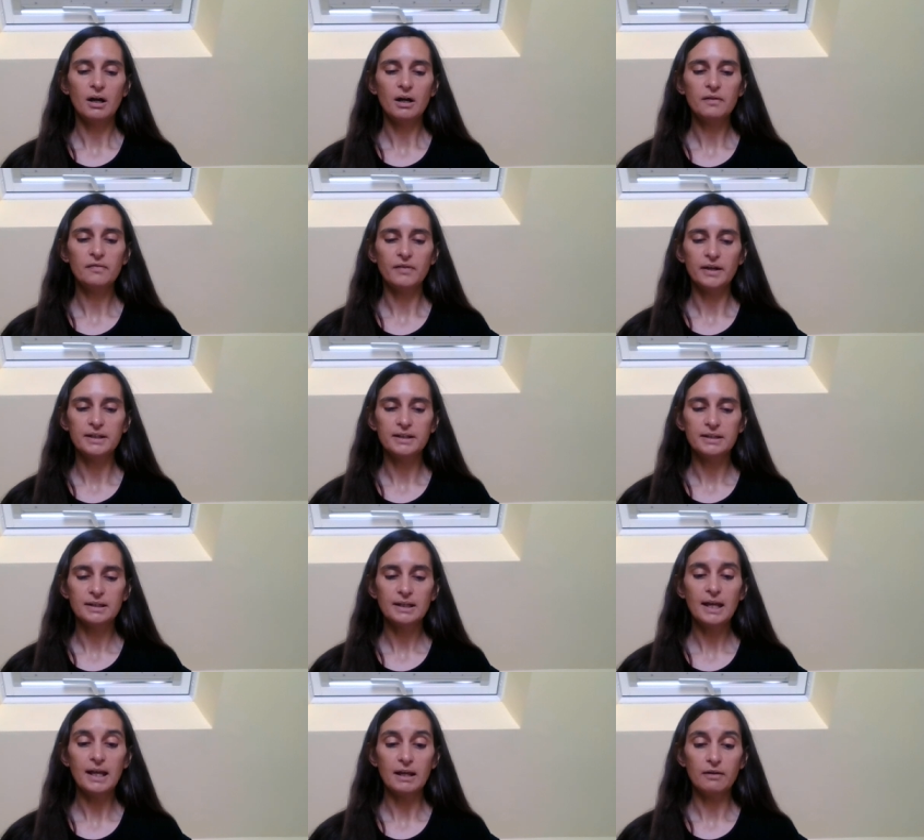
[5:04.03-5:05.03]
I find
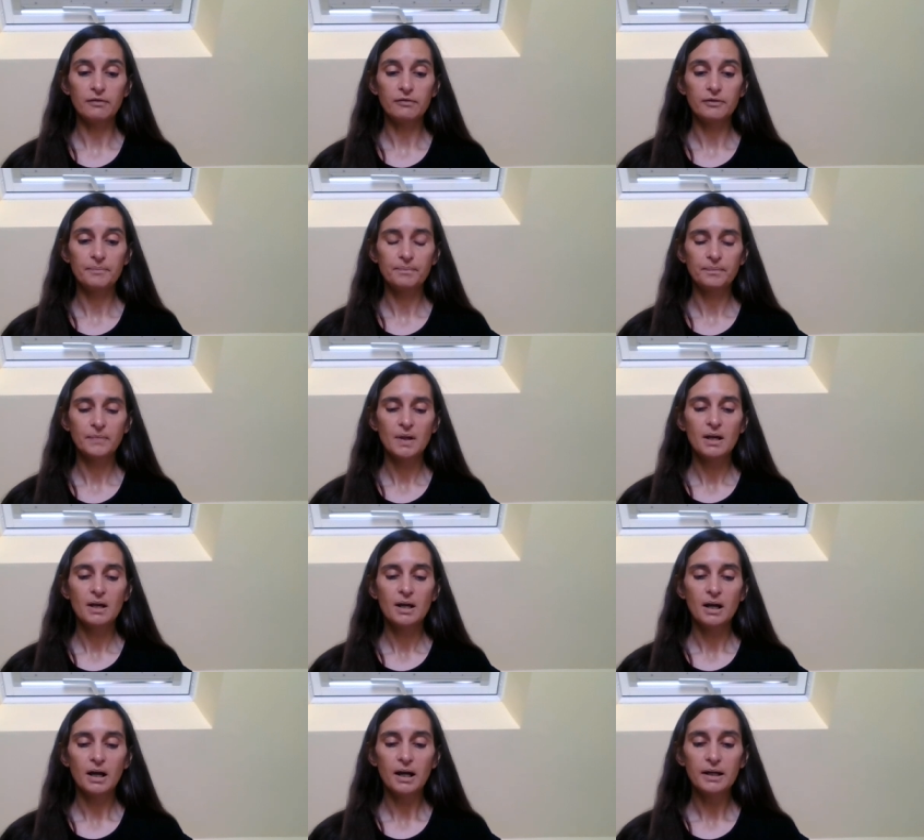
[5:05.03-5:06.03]
cave.
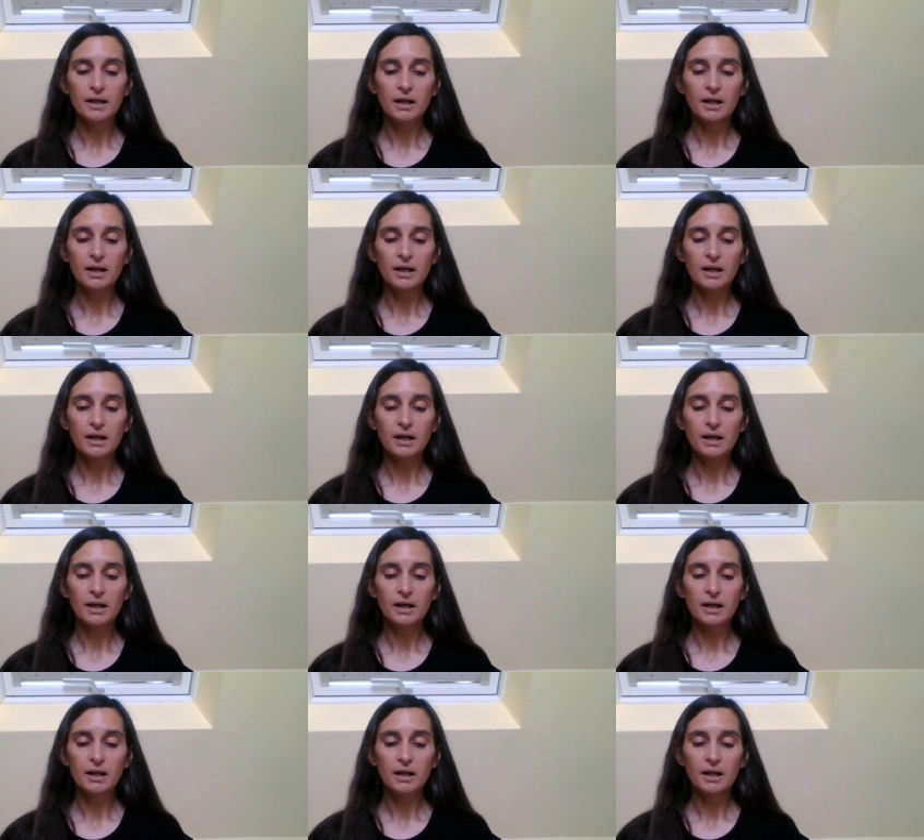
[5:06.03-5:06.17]
I